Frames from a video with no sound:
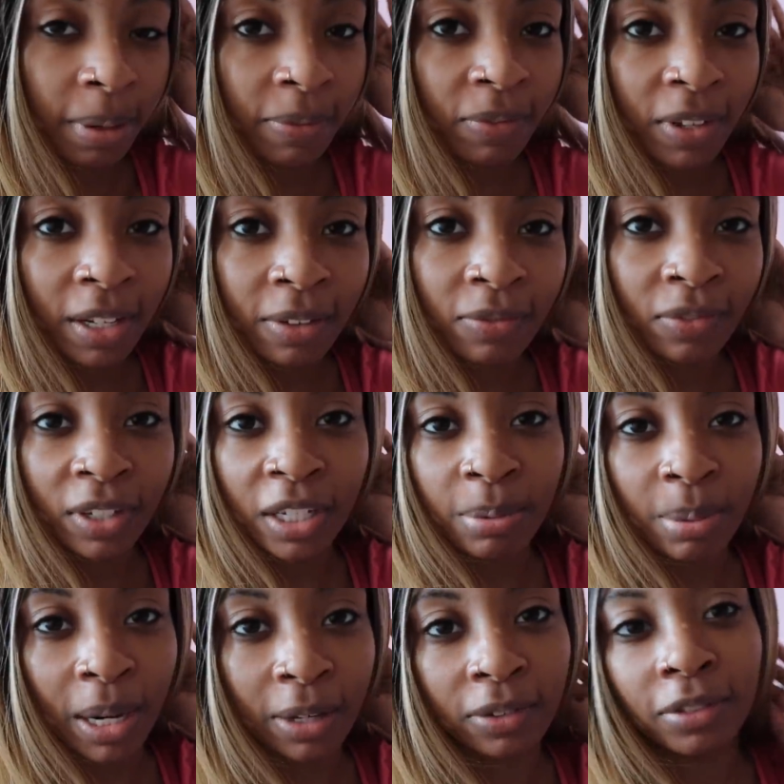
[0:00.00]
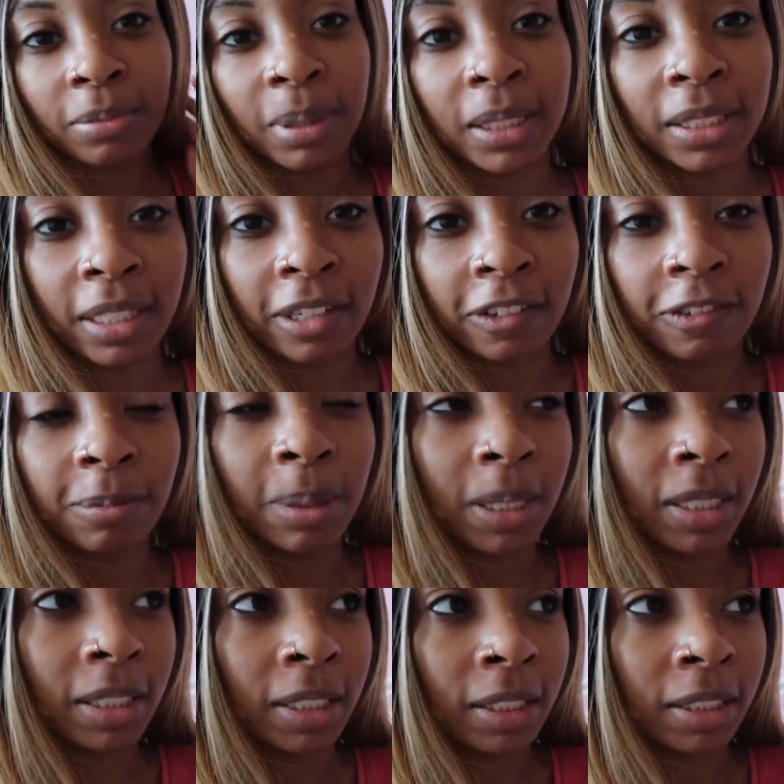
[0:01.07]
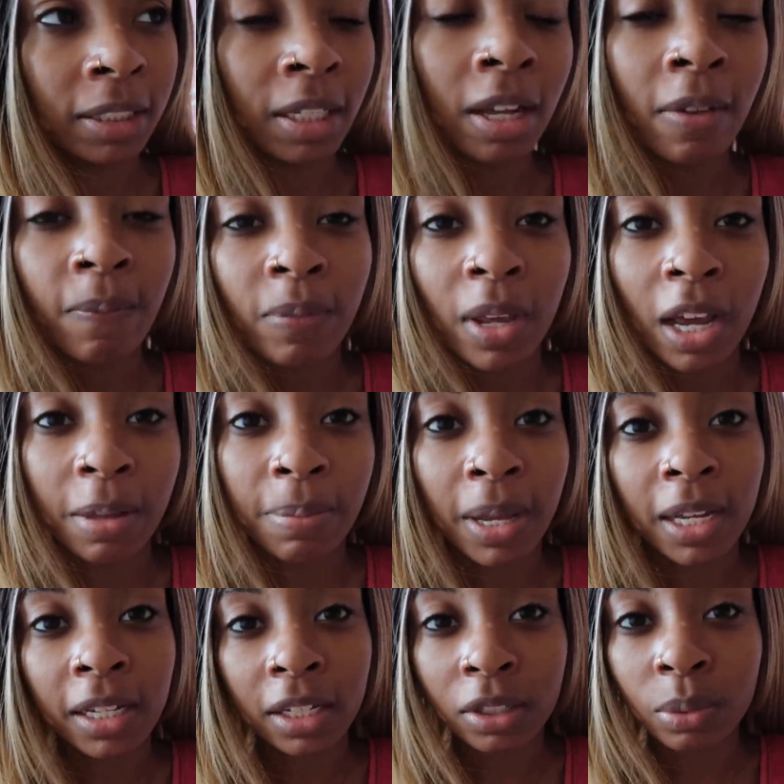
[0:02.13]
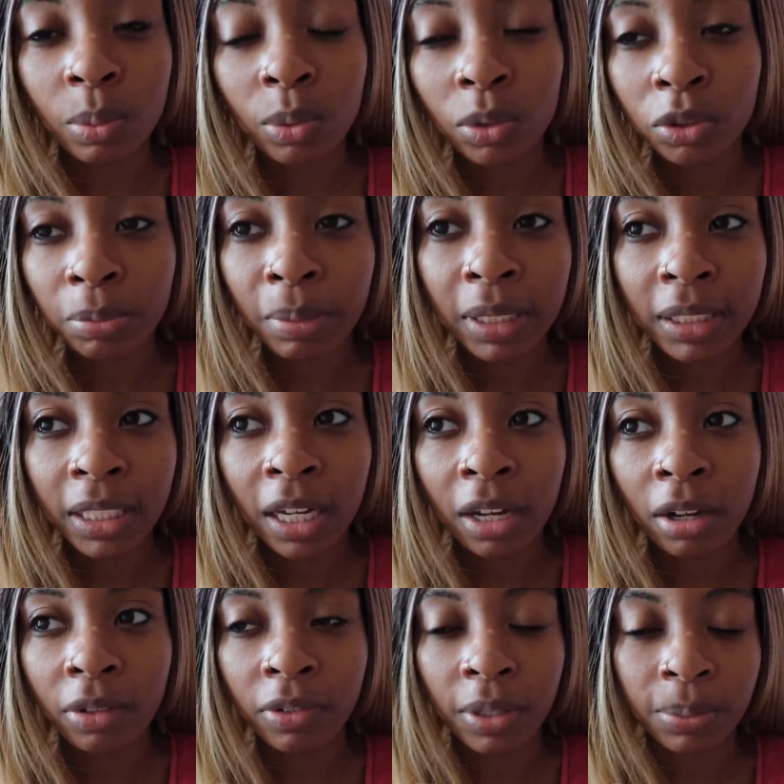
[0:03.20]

I'm feeling really proud of myself because I painted the walls myself.